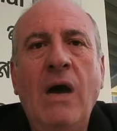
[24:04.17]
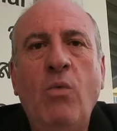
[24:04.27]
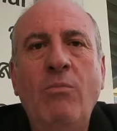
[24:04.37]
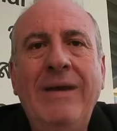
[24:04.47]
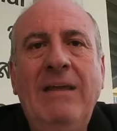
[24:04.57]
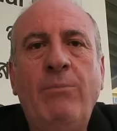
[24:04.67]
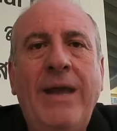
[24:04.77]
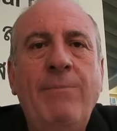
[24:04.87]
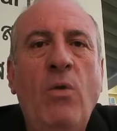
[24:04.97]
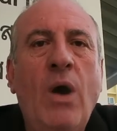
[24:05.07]
I will meet
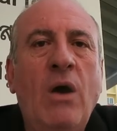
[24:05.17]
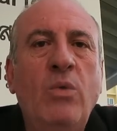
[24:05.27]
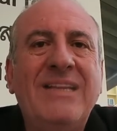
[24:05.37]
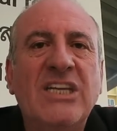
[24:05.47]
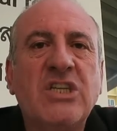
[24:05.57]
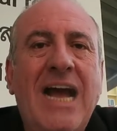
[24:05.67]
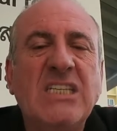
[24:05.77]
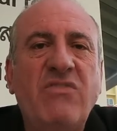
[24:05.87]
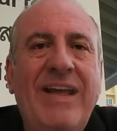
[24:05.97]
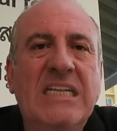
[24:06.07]
people, I will
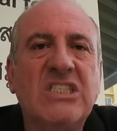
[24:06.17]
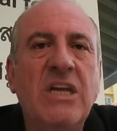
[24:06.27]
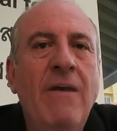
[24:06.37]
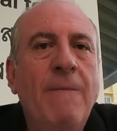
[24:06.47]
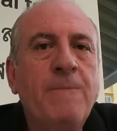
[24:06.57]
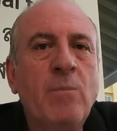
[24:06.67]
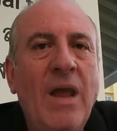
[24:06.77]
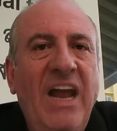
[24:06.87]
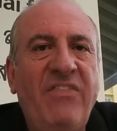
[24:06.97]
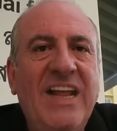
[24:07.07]
discuss things.
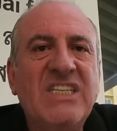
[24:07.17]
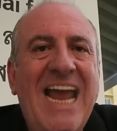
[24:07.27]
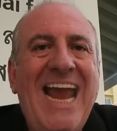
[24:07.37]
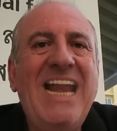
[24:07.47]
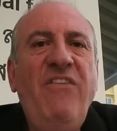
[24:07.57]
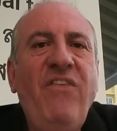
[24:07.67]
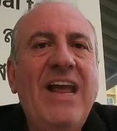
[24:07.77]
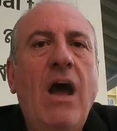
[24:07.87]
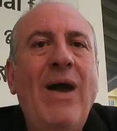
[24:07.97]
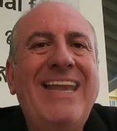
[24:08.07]
If there's
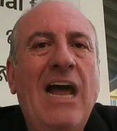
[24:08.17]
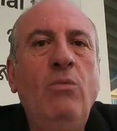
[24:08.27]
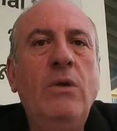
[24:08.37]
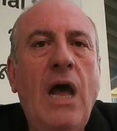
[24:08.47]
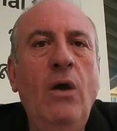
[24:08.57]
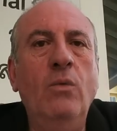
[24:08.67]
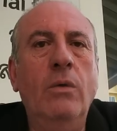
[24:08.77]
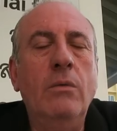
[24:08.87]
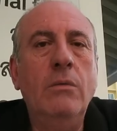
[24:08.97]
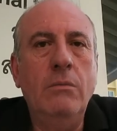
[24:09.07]
anything I don't know,
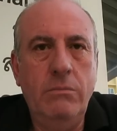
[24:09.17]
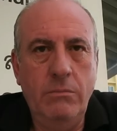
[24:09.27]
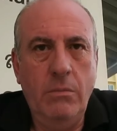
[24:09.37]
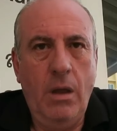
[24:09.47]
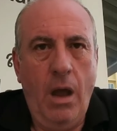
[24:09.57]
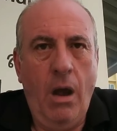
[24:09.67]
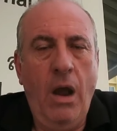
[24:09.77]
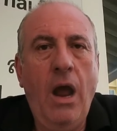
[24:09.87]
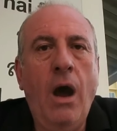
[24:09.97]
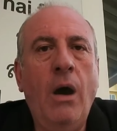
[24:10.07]

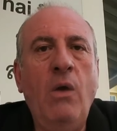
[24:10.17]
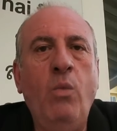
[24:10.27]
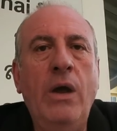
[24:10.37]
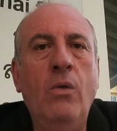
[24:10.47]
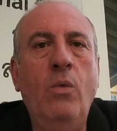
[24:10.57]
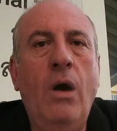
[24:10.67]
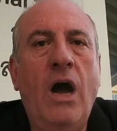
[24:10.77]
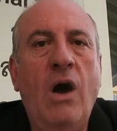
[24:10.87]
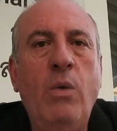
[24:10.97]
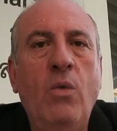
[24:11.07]
I will
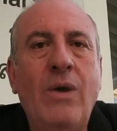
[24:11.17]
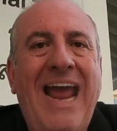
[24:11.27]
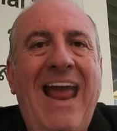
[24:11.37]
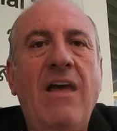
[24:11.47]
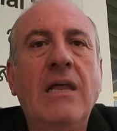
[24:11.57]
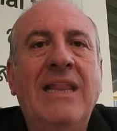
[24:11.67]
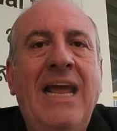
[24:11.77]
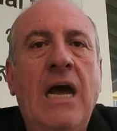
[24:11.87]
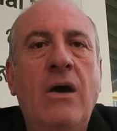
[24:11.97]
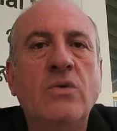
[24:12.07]
get
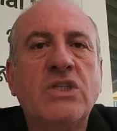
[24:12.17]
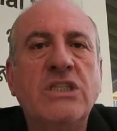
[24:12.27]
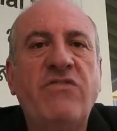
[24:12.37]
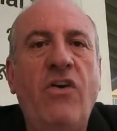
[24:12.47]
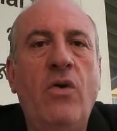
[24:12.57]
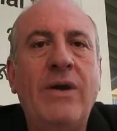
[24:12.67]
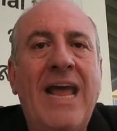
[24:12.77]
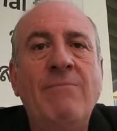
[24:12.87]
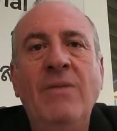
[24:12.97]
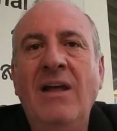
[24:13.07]
the answers for
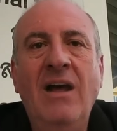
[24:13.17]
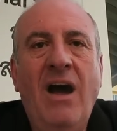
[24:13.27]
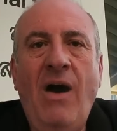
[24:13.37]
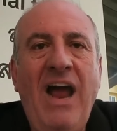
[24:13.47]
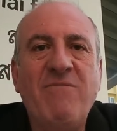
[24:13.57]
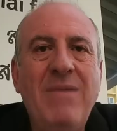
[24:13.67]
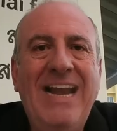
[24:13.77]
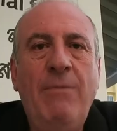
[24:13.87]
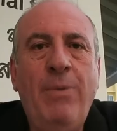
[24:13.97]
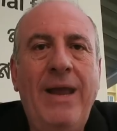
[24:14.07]
them. I have
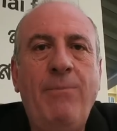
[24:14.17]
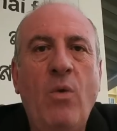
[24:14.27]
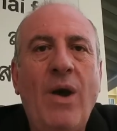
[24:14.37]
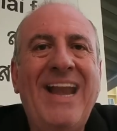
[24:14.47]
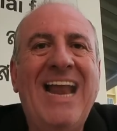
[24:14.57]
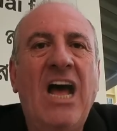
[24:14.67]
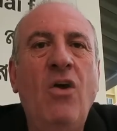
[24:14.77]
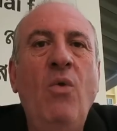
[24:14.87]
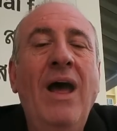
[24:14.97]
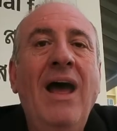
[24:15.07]
many people I
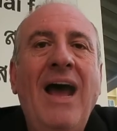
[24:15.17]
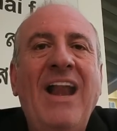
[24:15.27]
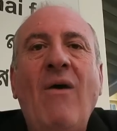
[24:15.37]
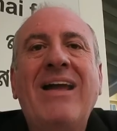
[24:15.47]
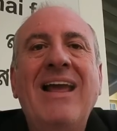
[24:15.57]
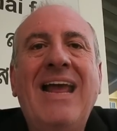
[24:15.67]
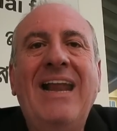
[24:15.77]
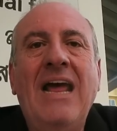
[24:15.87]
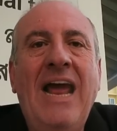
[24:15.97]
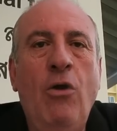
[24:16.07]
know, and I can
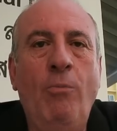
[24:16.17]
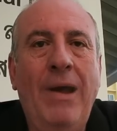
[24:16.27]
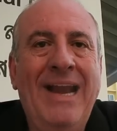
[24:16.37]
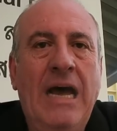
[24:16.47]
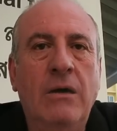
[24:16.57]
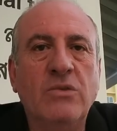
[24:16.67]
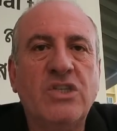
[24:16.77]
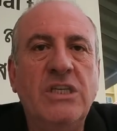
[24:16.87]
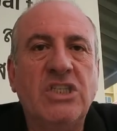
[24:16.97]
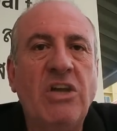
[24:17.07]
get the help and
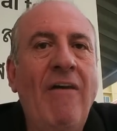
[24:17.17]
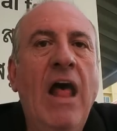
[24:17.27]
answers.